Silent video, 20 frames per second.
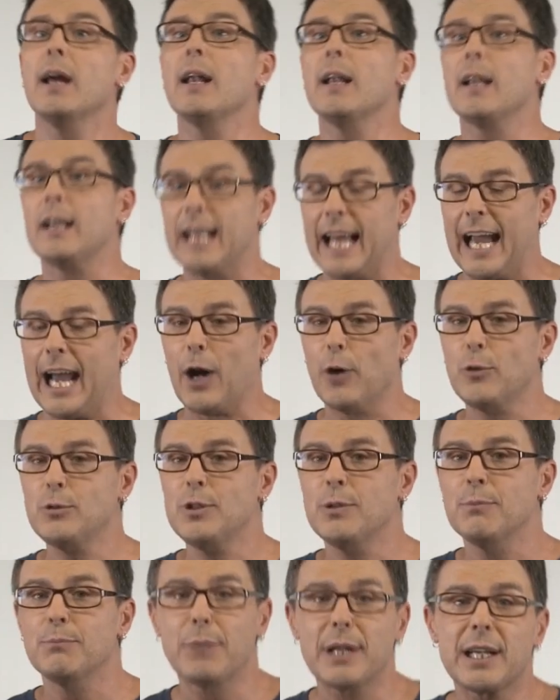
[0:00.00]
Loud
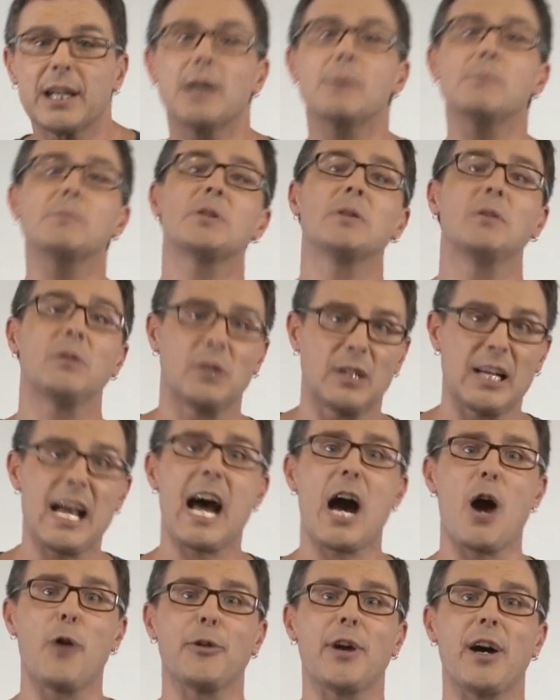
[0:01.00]
becomes
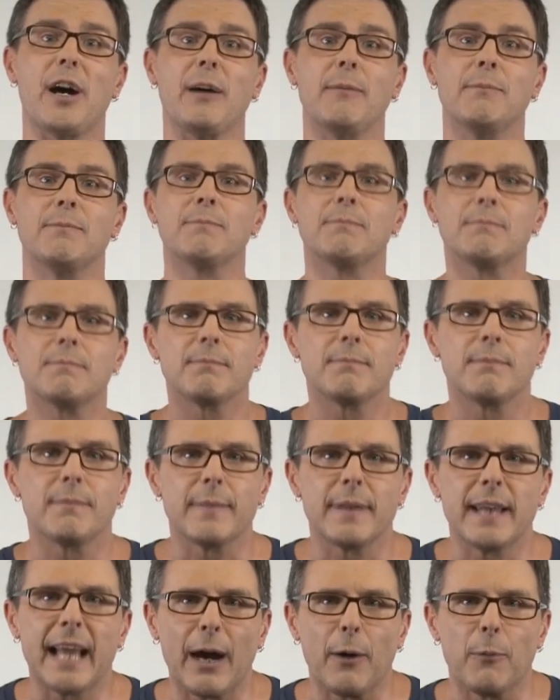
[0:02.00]
louder.
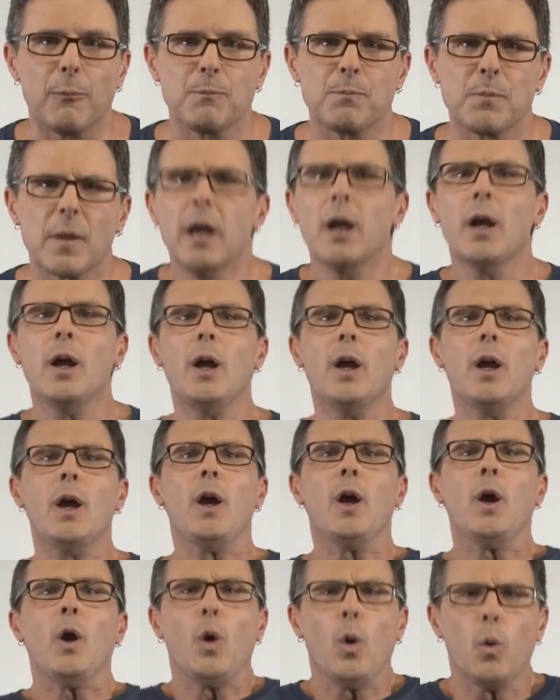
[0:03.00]
Now,
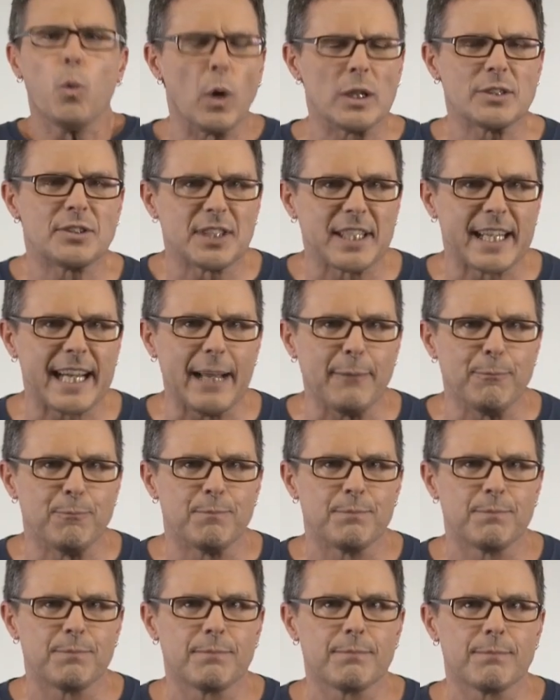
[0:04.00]
once again,
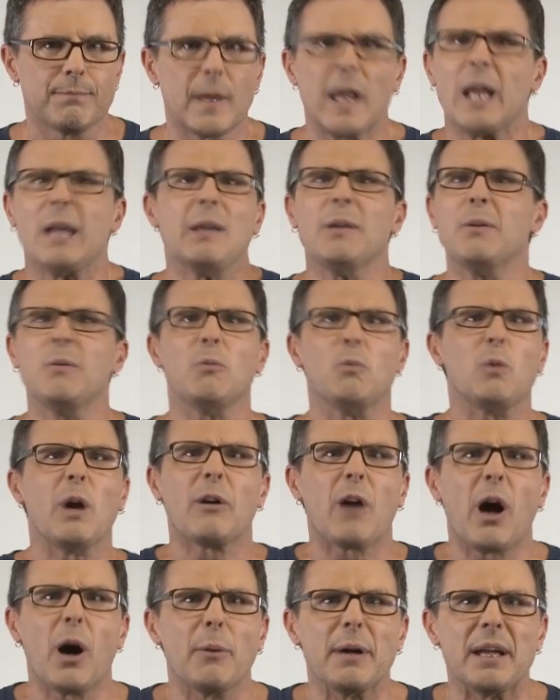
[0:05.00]
where
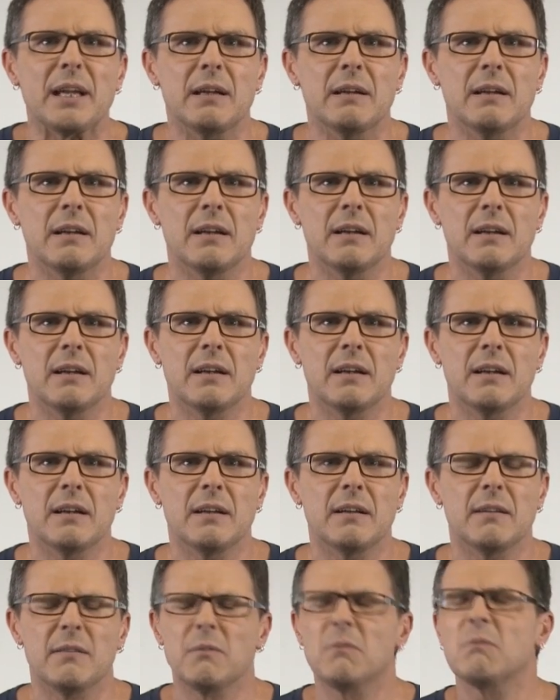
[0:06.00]
are we?
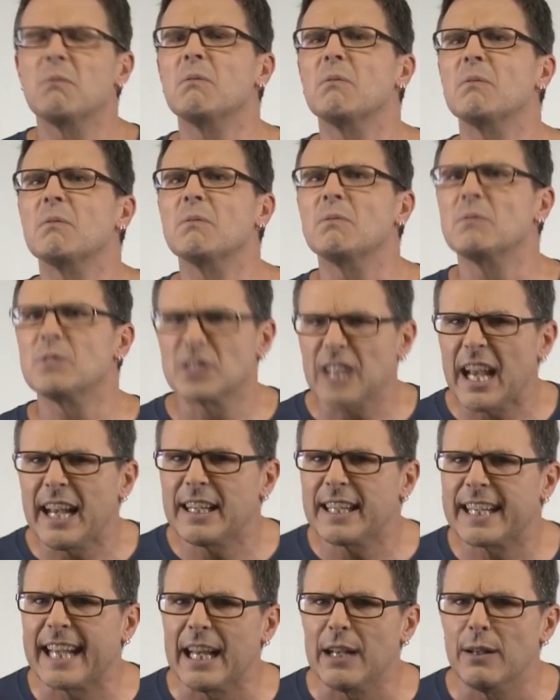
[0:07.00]
Say it
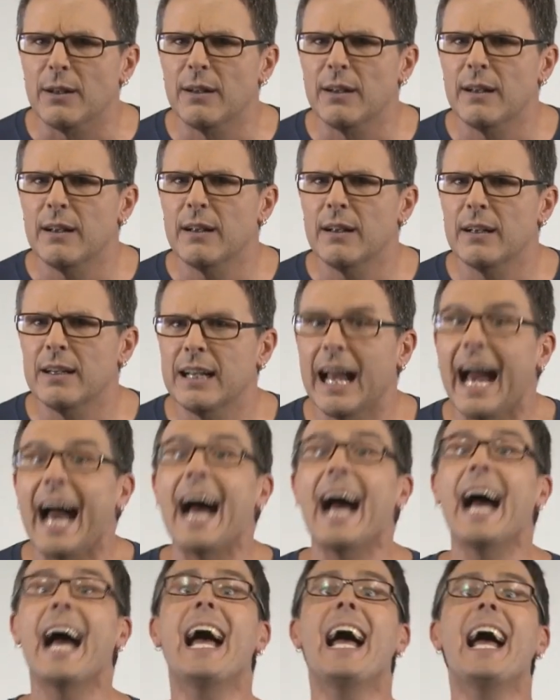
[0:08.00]
again.
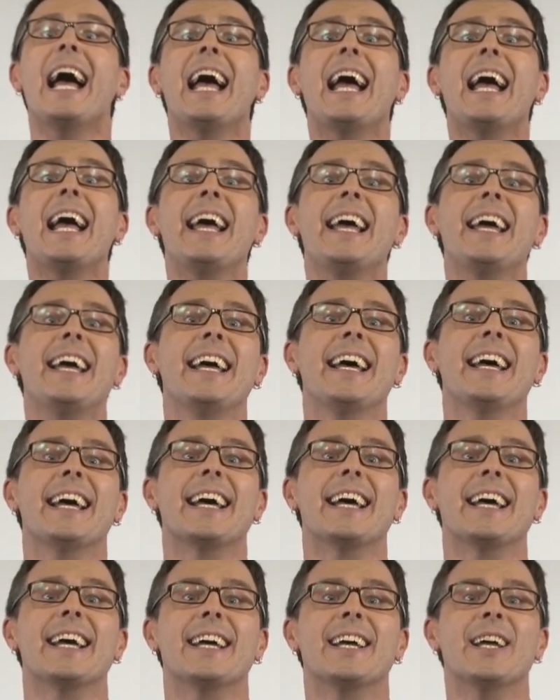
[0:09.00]
Ah,
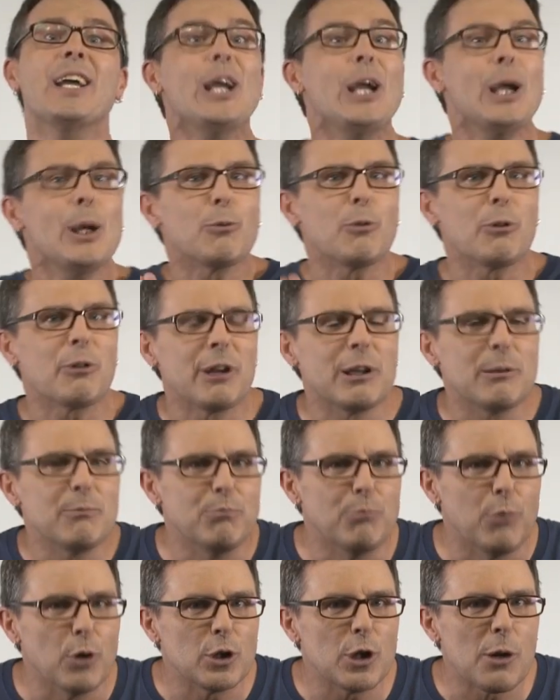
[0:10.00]
we're in
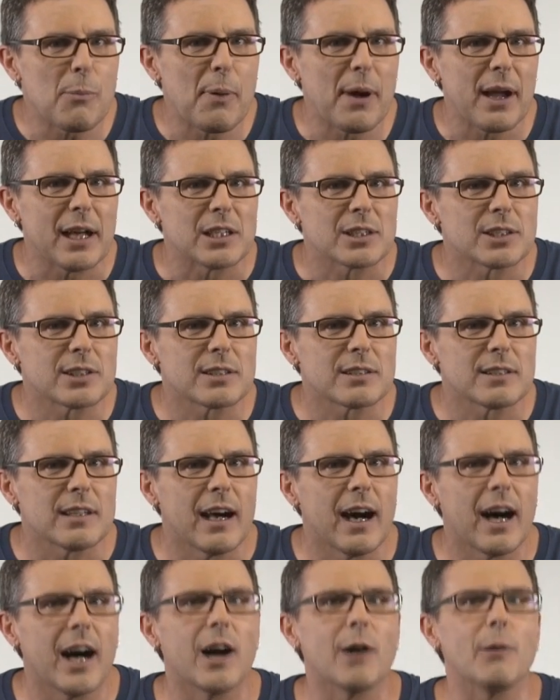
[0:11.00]
Budapest,
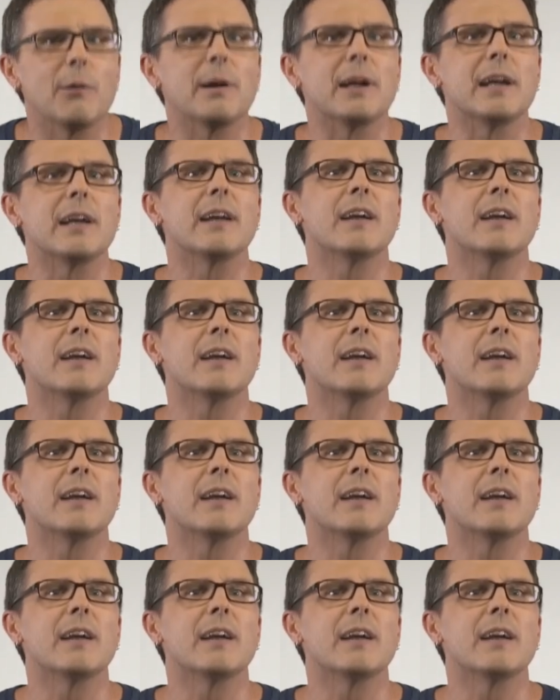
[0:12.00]
are we?